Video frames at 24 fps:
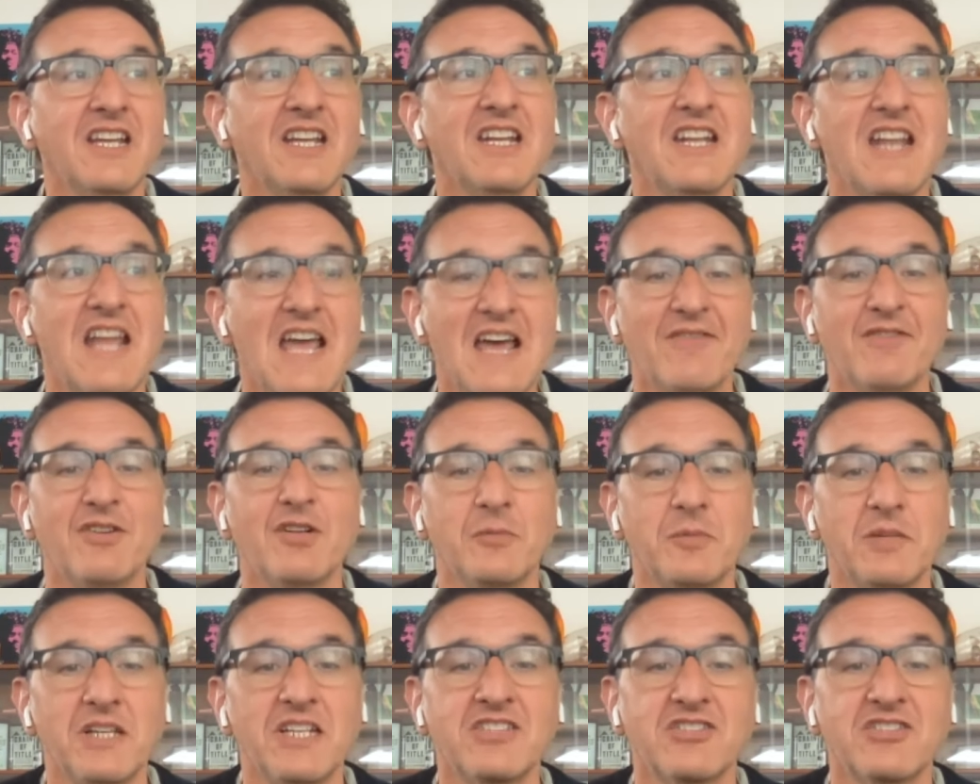
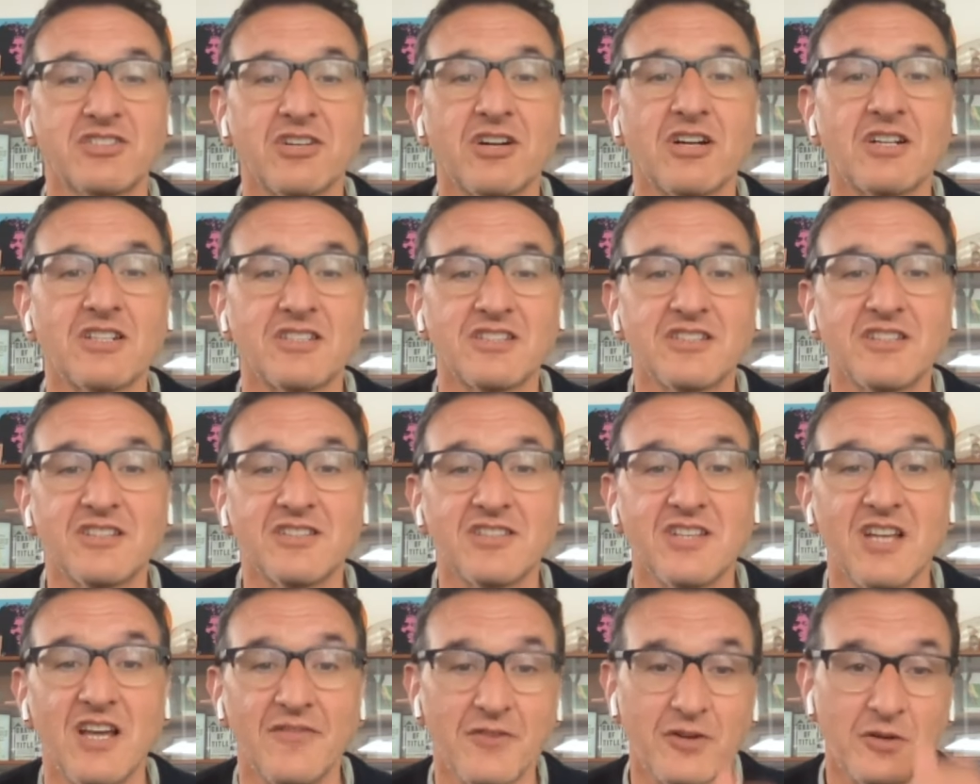inevitably starts to
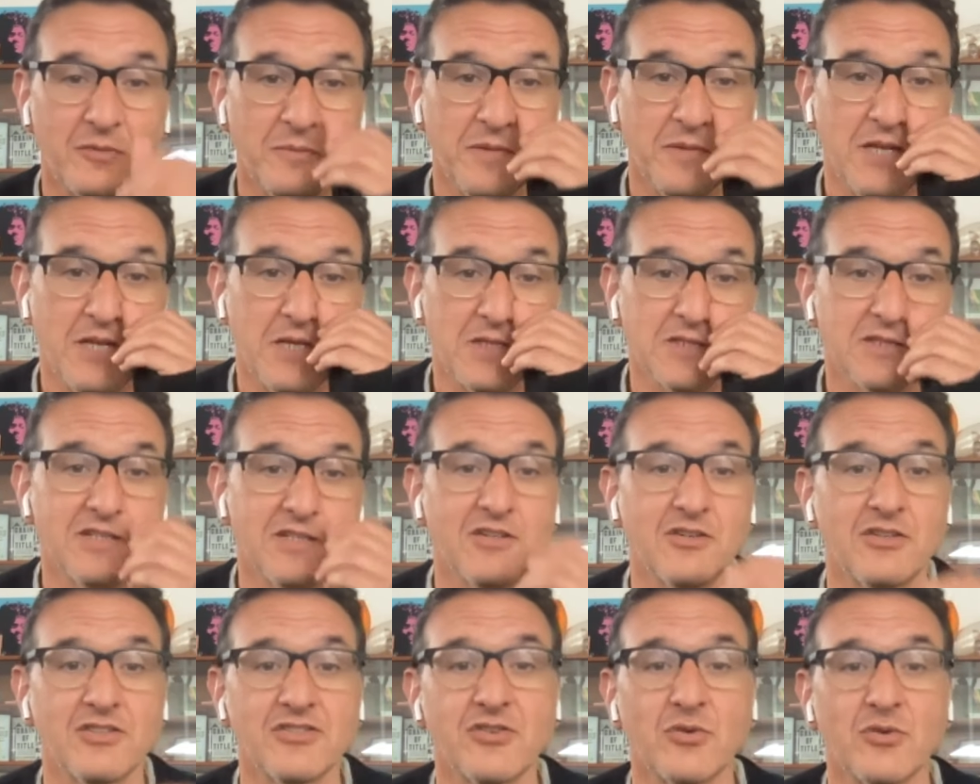suffer because
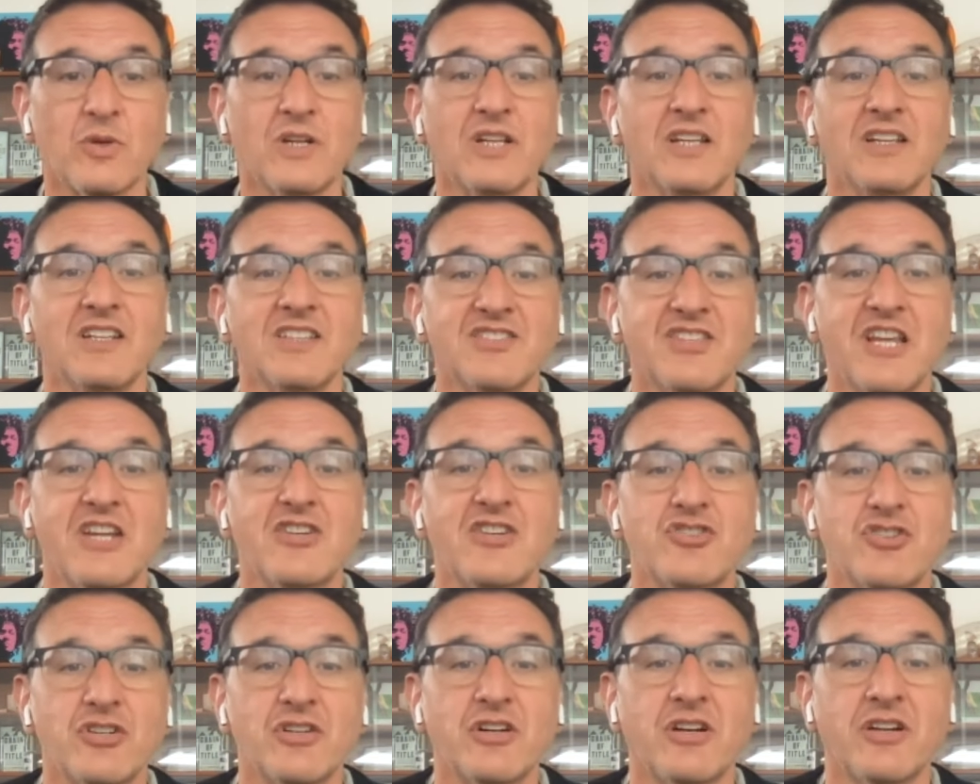there is a
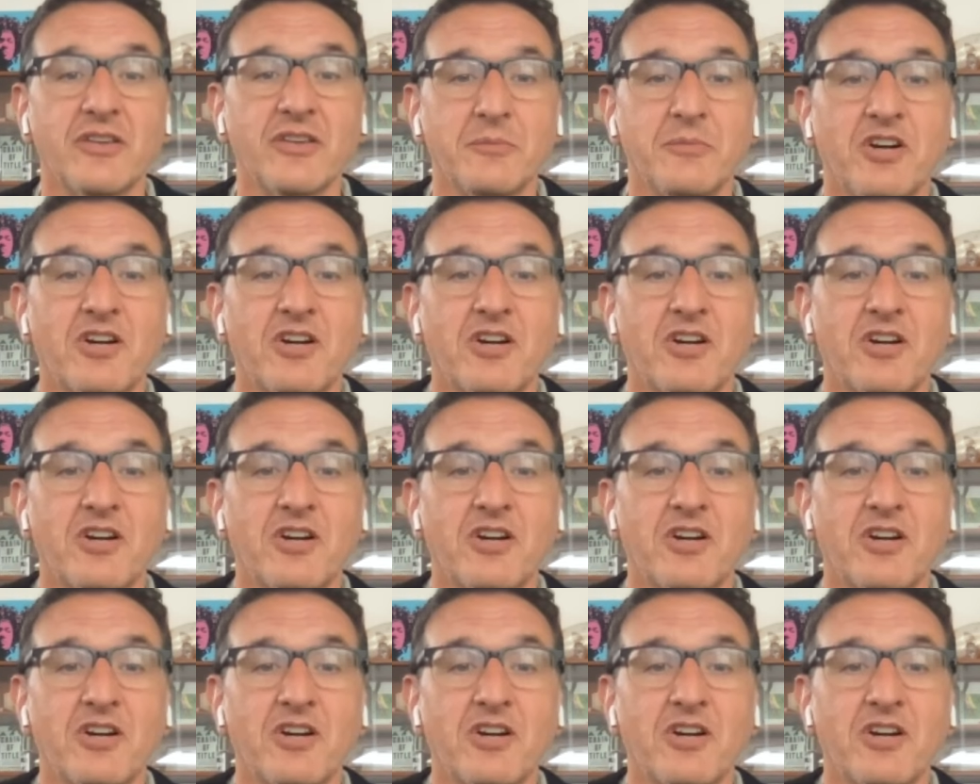realization on the